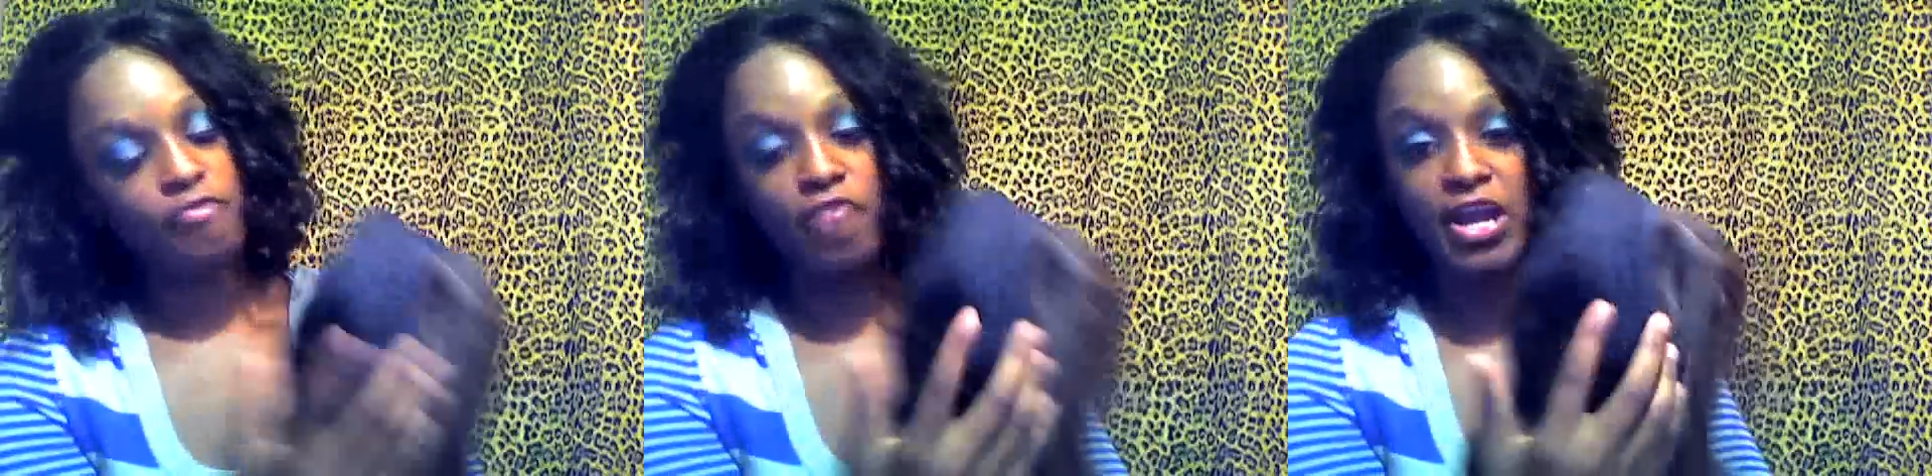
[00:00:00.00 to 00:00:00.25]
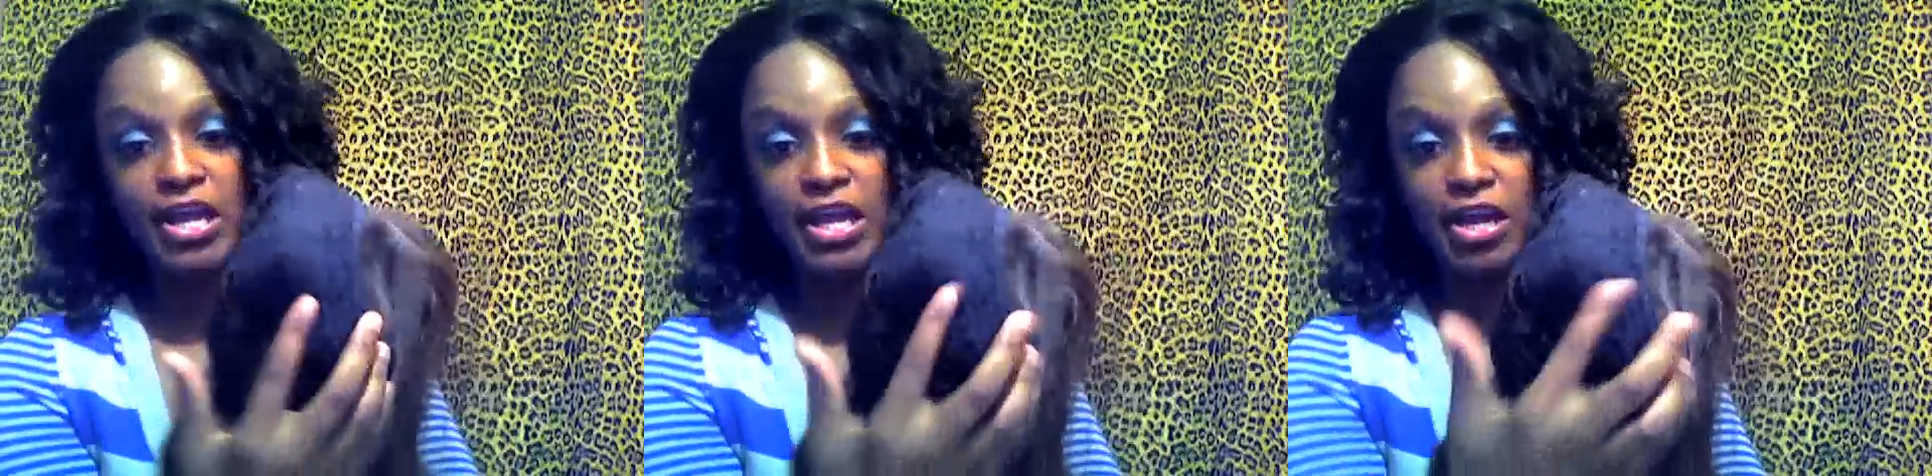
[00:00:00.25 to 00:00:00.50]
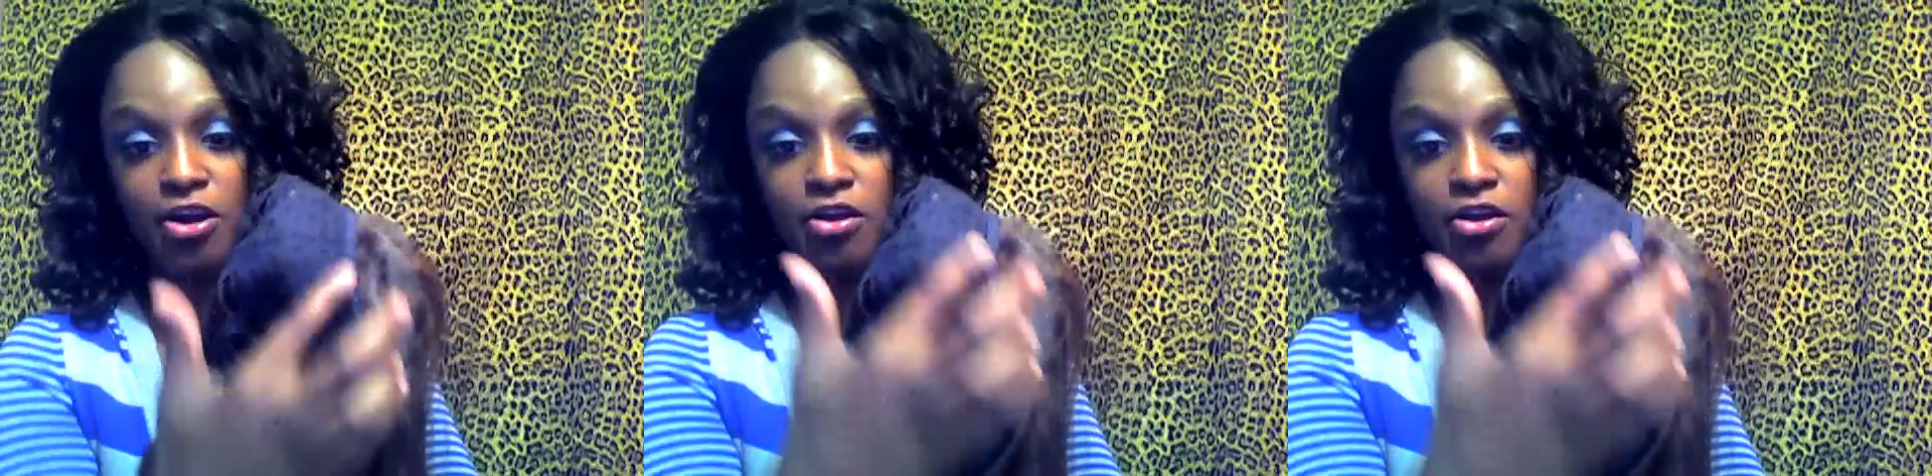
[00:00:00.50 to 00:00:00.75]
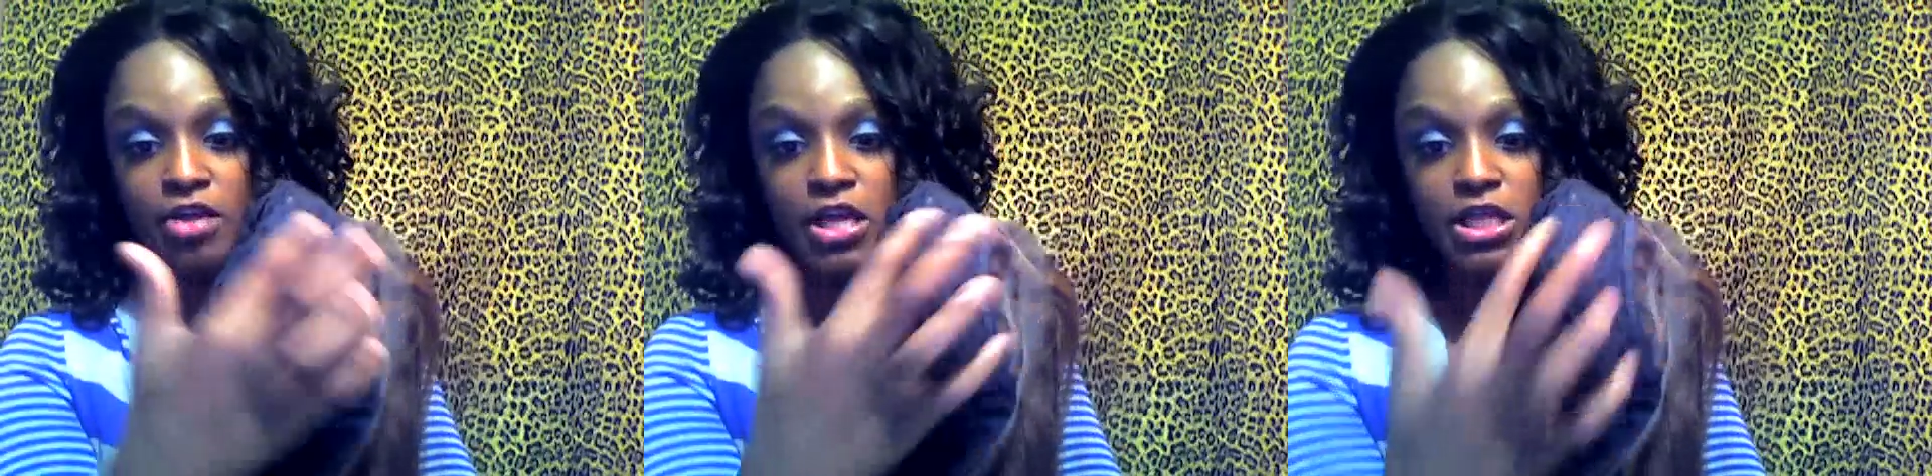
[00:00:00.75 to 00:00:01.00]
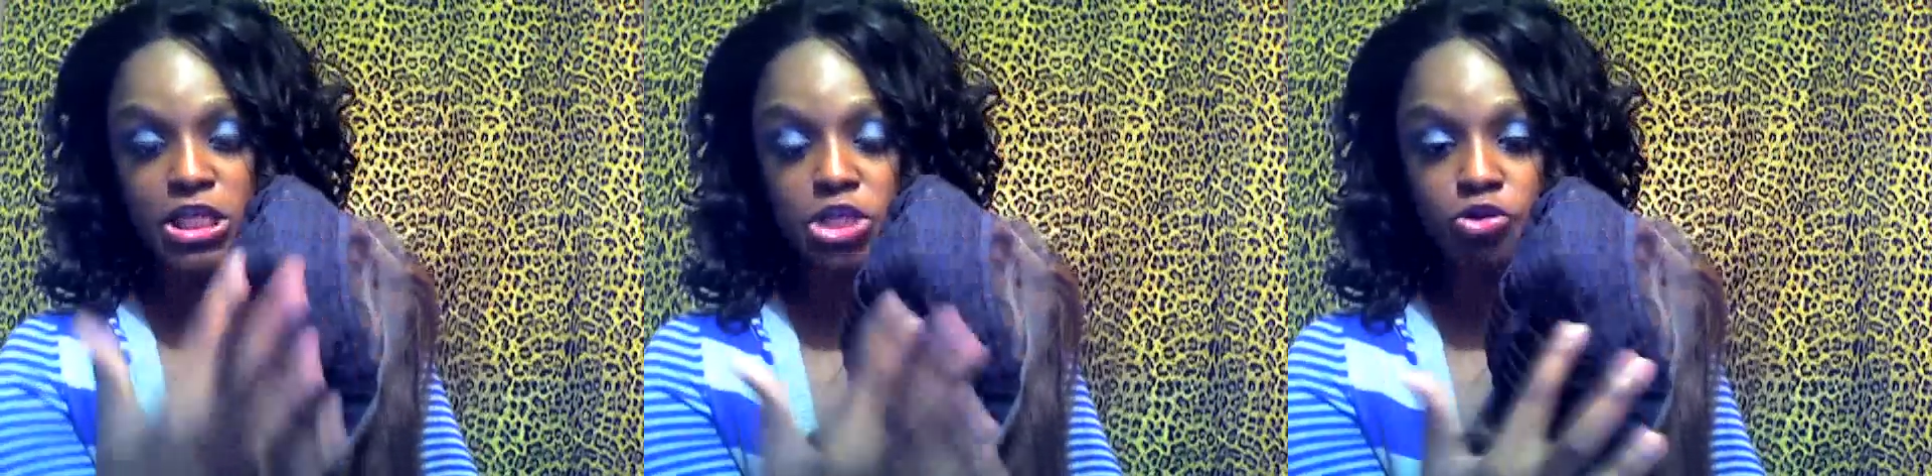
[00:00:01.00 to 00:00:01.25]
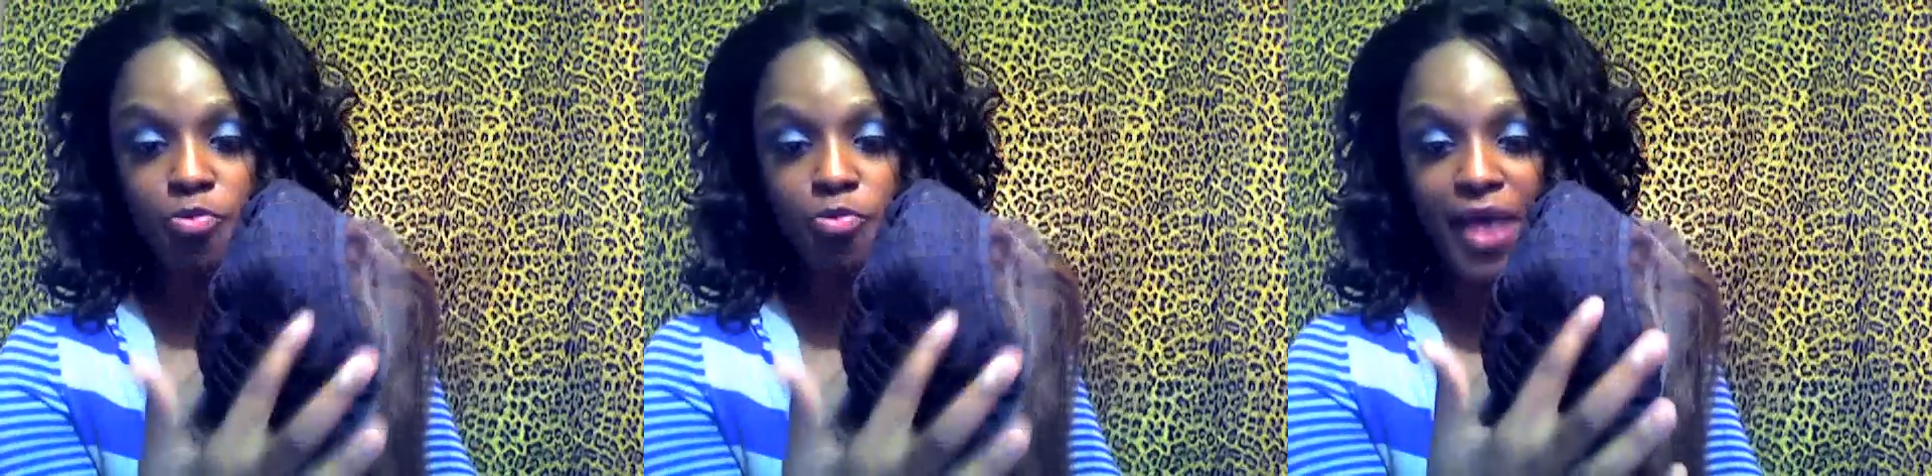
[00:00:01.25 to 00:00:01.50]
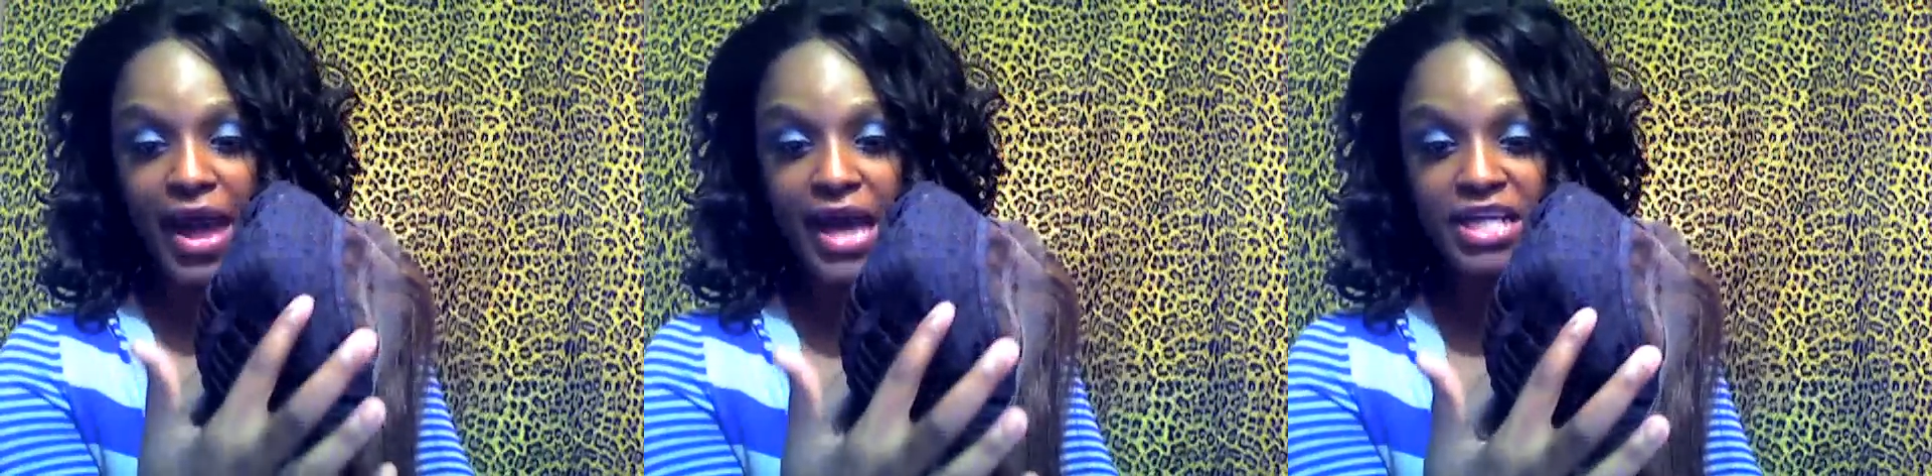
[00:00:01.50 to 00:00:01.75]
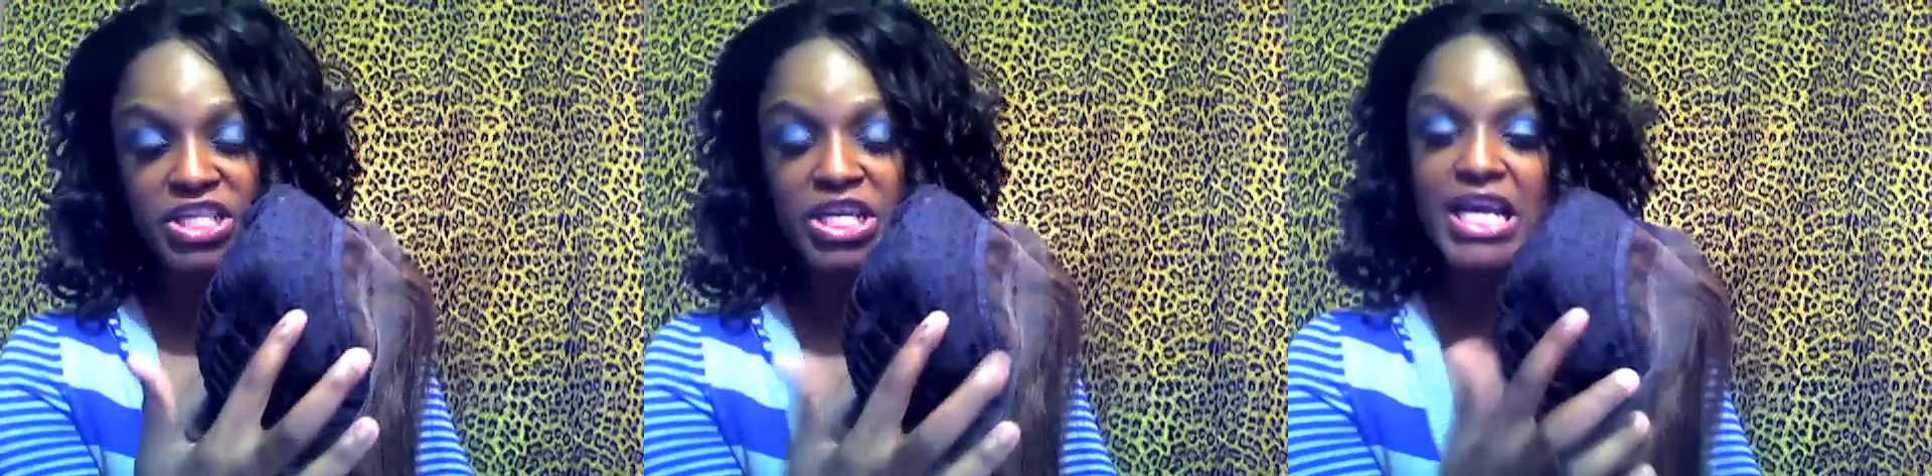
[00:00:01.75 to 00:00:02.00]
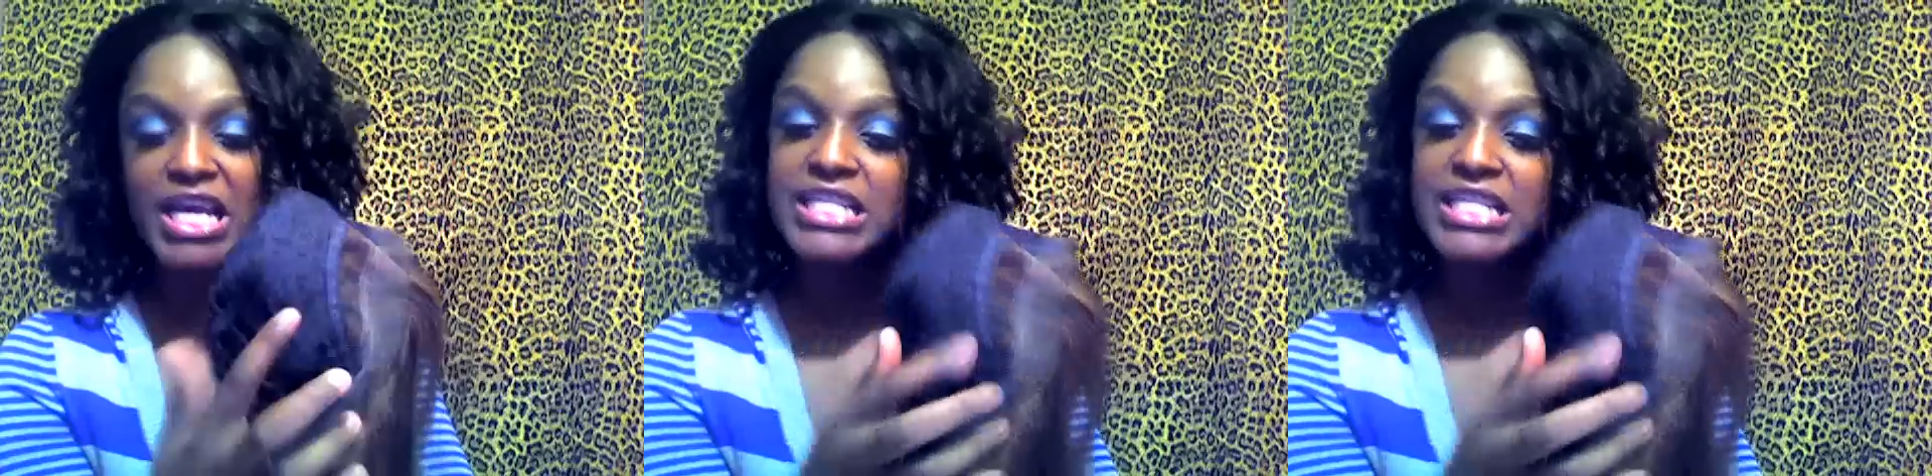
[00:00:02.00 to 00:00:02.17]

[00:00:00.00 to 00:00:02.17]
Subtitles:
right here, this little patch